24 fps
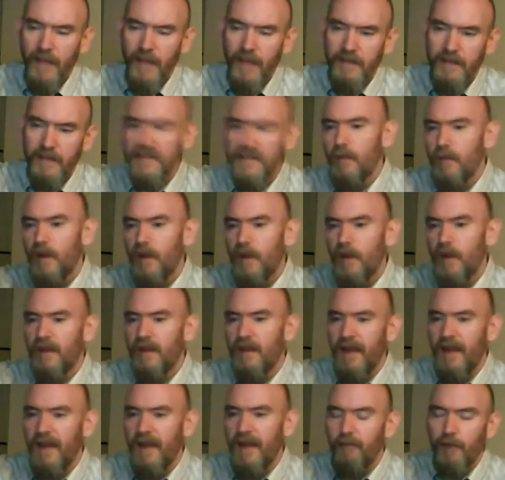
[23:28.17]
the same way that
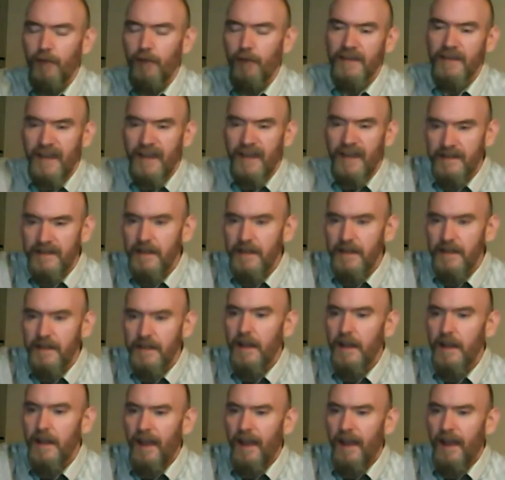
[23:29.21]
Netflix has